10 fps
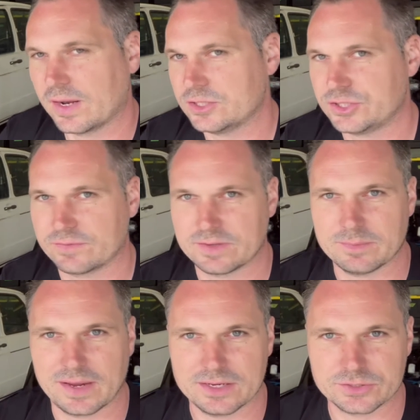I shifted
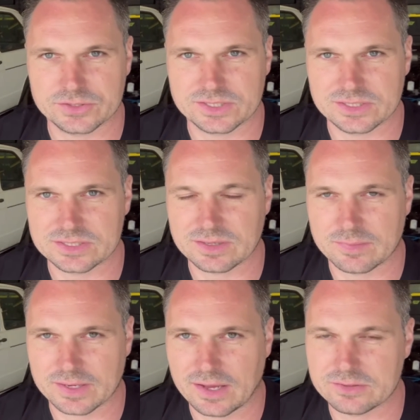my interest into
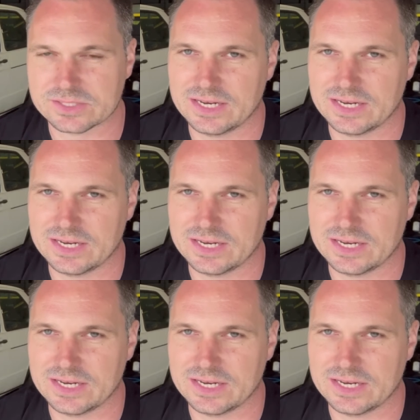something else,